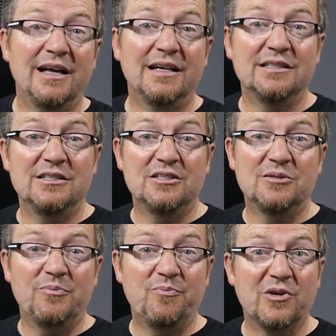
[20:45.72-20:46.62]

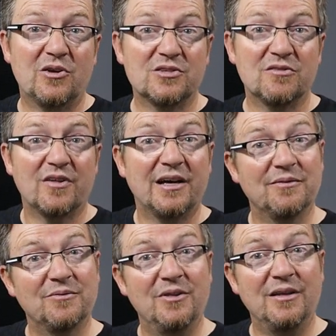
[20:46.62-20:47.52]
and because of
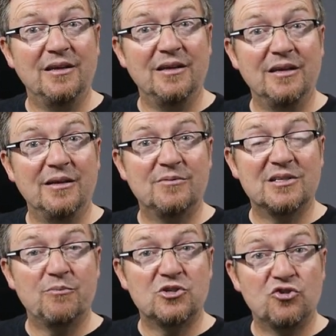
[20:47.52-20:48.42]
that the
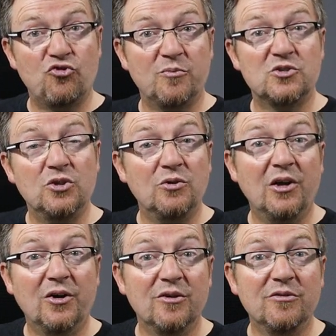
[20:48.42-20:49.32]
temperature dropped too
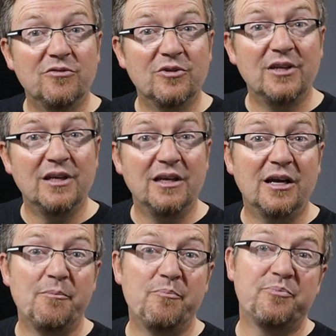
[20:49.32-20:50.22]
low for the
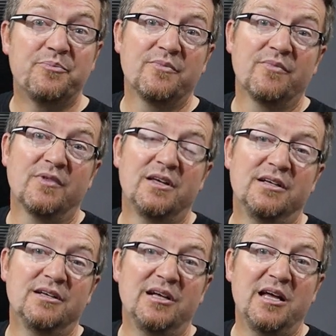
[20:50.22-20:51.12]

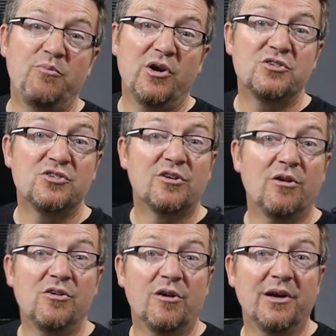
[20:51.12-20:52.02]
embryos to
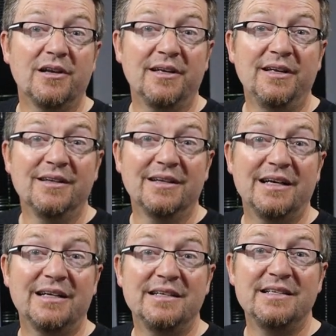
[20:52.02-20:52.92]
grow correctly,
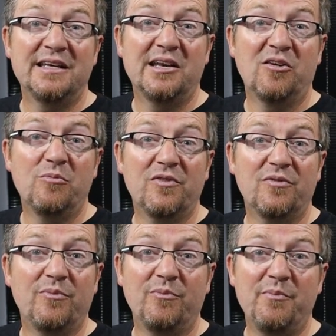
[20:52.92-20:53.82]
and he's ended up with
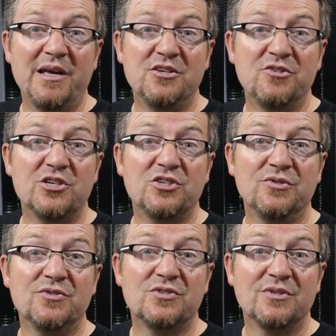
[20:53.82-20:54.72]
major
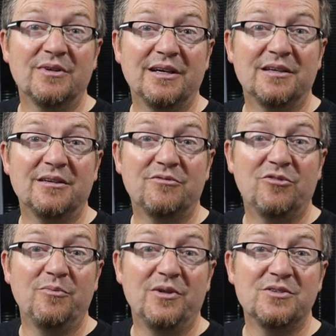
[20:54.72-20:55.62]
issues
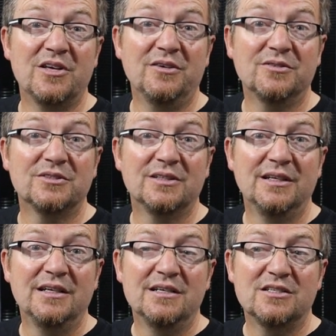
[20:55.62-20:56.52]
from those girls.
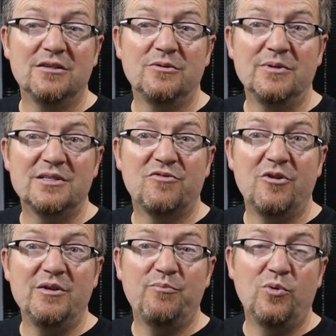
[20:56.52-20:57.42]
So it's
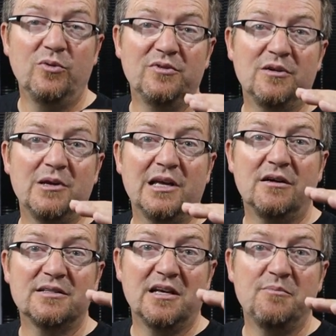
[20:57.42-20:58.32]
very important that we get
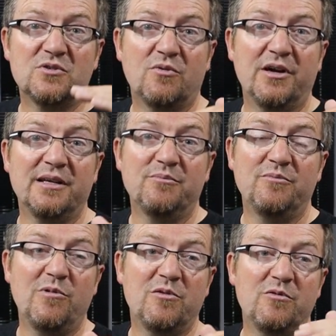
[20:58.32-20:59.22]
our temps right,
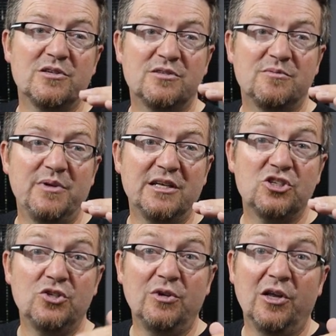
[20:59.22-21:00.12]
whether it's being
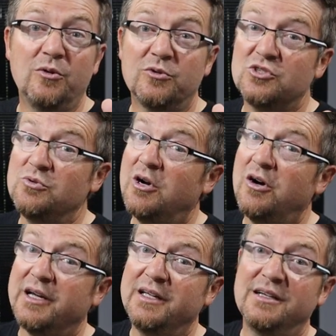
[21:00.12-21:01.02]
too low or too
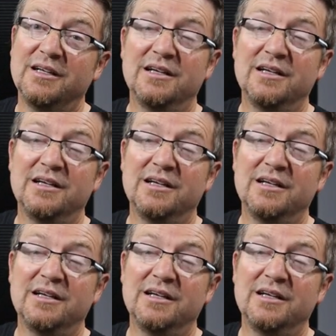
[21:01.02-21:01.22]
high.